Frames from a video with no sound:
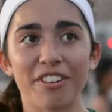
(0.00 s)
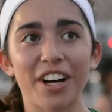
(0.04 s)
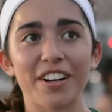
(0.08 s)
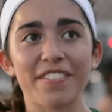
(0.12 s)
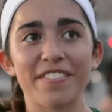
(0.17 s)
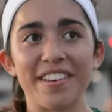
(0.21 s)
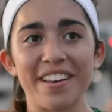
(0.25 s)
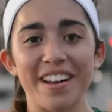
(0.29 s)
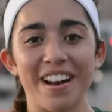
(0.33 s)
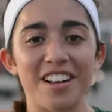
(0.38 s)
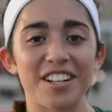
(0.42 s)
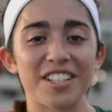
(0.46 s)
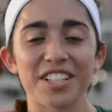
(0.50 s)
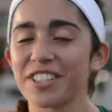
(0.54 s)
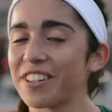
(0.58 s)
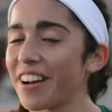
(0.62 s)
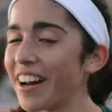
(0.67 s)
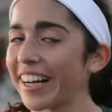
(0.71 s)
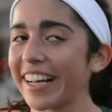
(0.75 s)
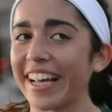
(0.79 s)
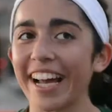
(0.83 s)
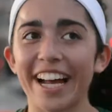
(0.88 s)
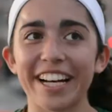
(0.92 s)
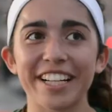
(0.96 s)
front of me, and I was
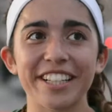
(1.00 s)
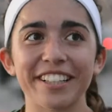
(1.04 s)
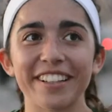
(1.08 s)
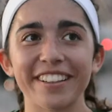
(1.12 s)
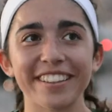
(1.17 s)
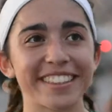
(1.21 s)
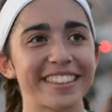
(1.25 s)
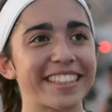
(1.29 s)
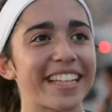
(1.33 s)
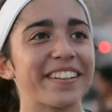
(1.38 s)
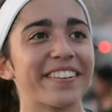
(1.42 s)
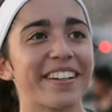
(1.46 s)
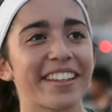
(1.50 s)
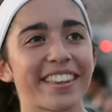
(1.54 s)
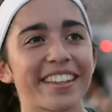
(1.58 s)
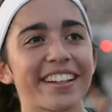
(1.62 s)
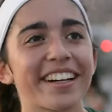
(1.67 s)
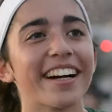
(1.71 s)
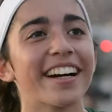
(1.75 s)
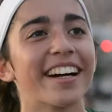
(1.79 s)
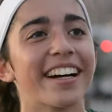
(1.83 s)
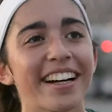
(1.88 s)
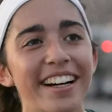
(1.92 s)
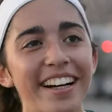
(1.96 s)
trying to catch her and stay with her.